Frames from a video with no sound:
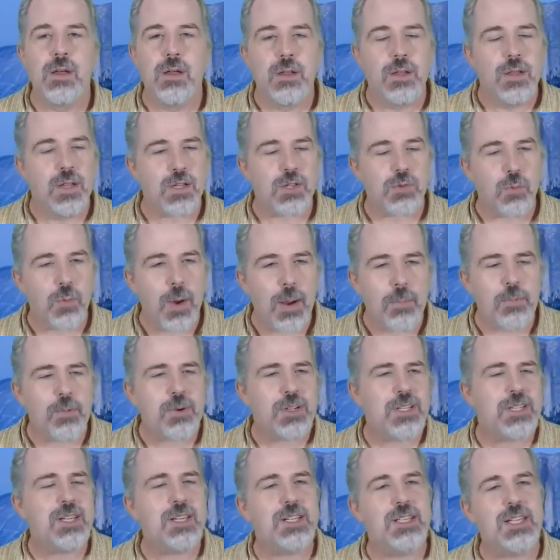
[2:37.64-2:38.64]
This
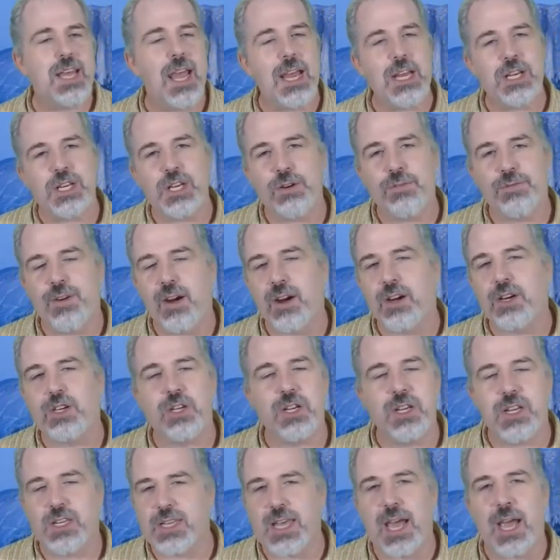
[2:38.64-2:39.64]
representation
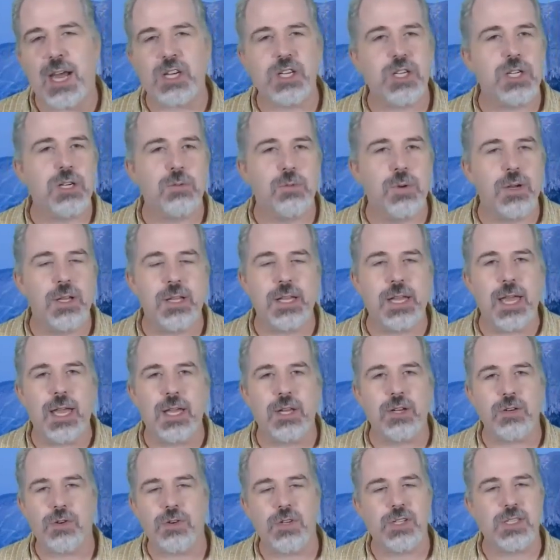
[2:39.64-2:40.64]
function is actually really
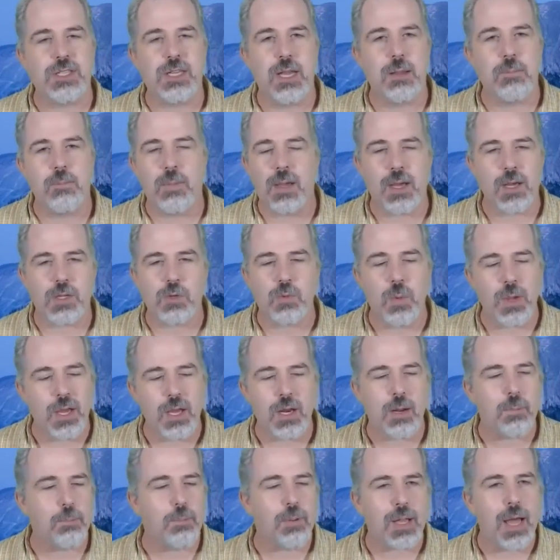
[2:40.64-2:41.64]
interesting because we
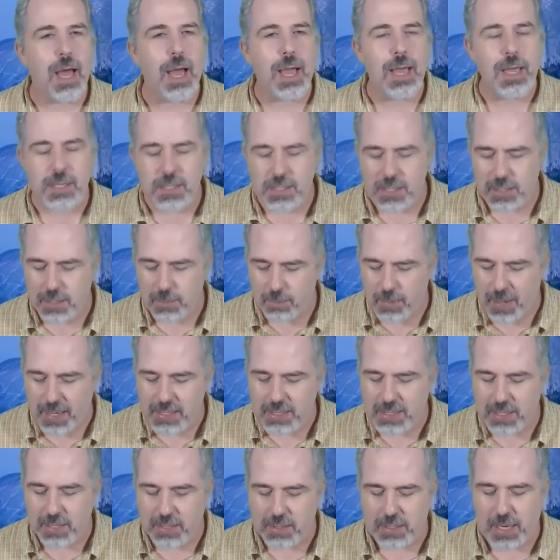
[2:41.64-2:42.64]
can apply it to the
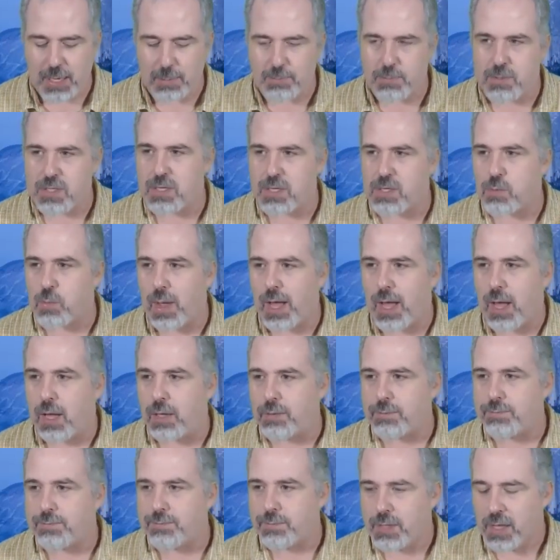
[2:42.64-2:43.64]
basic types as
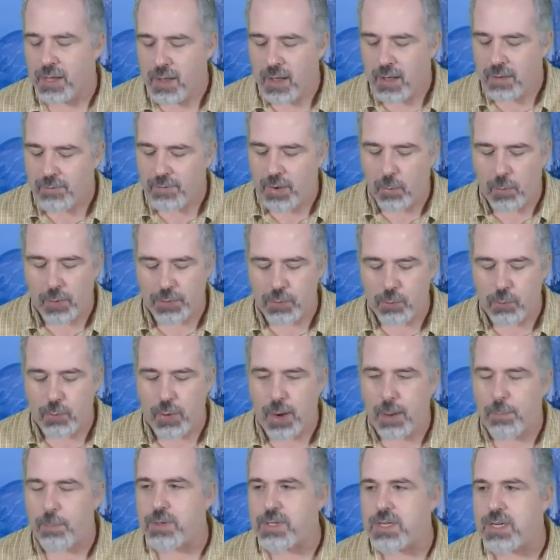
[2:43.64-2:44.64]
well. If I want the
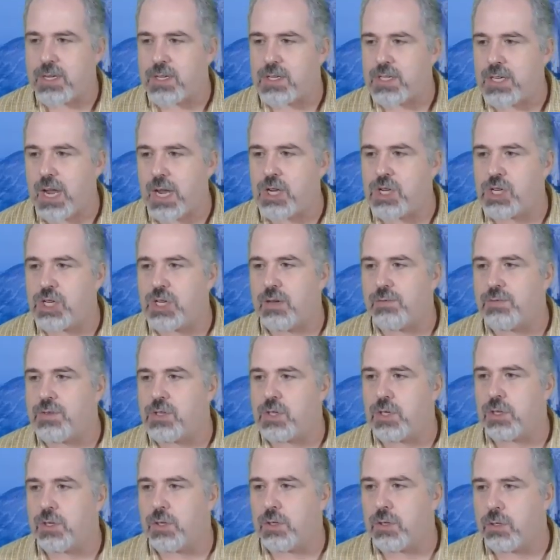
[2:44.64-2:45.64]
representation of
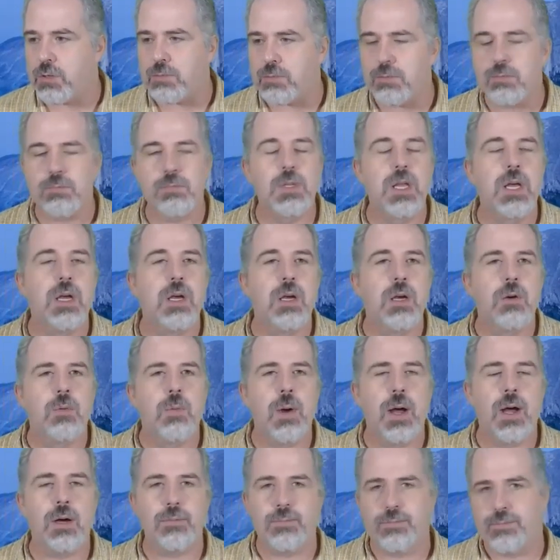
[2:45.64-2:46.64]
2,
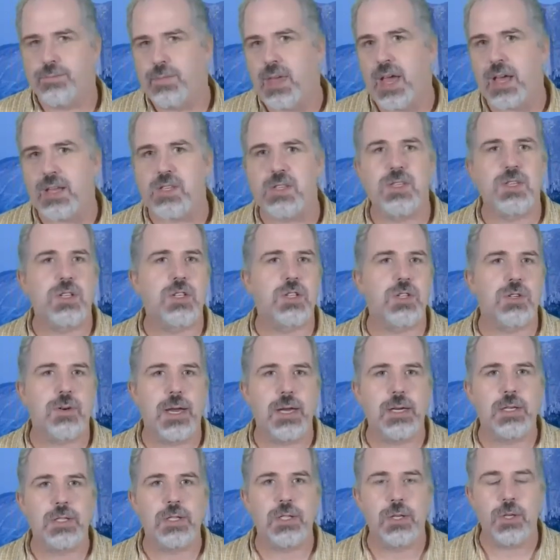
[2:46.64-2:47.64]
well, that's the
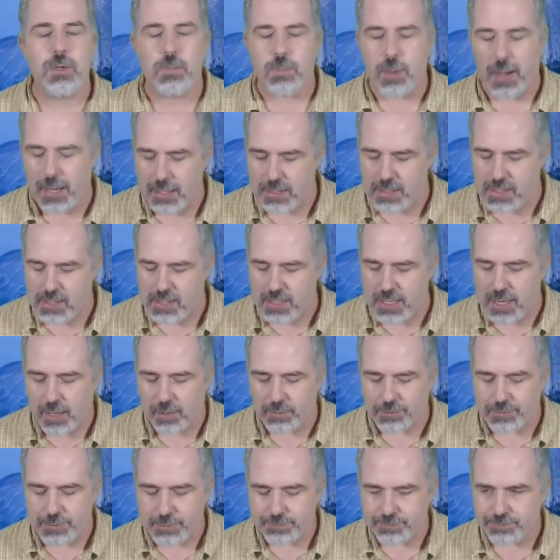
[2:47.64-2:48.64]
string 2 by
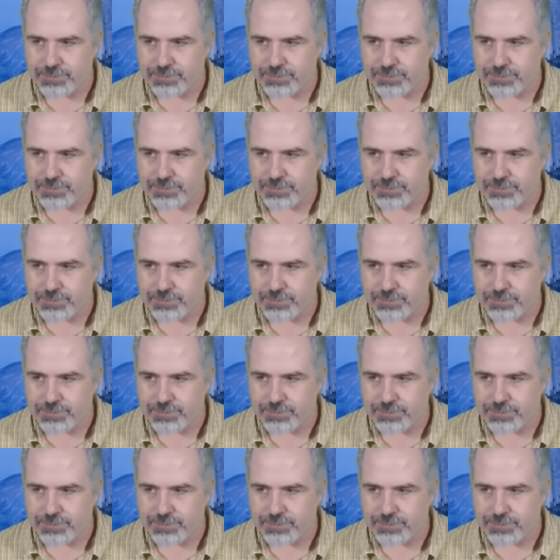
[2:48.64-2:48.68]
itself.